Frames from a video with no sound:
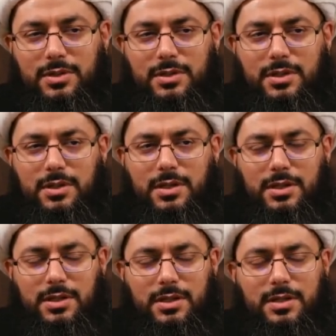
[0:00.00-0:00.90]
Because
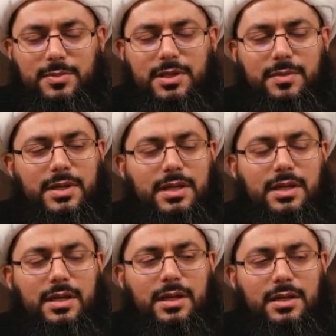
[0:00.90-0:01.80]
some might come along and
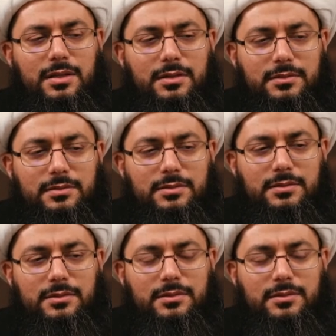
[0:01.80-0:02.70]
try to say
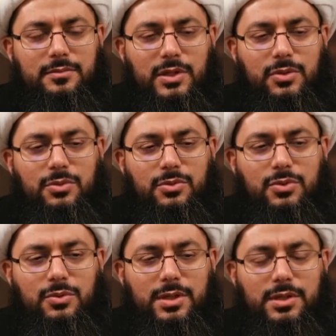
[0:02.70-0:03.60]
that the Prophet,
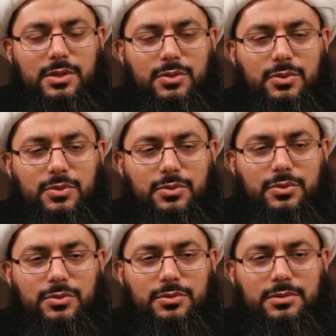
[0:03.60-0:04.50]
peace be upon him and
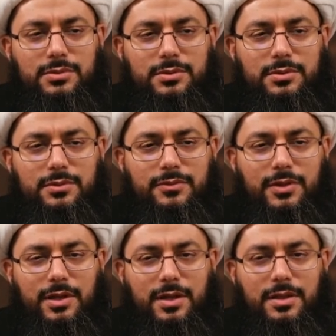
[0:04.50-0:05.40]
his family, did not
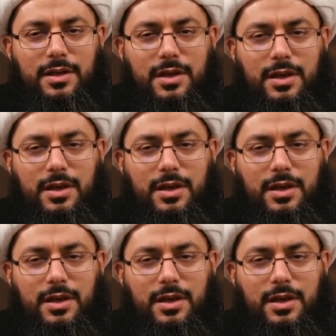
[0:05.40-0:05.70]
say